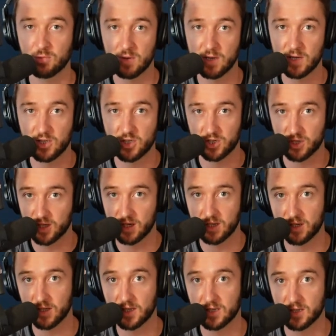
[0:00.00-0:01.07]
It
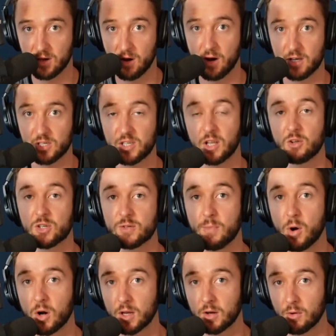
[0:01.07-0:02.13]
is not a seller's
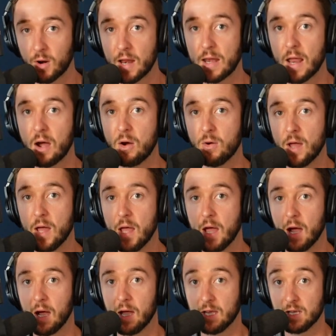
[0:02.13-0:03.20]
market right now,
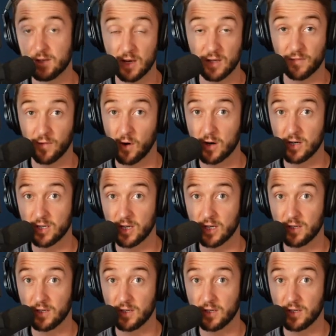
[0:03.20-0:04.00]
as far as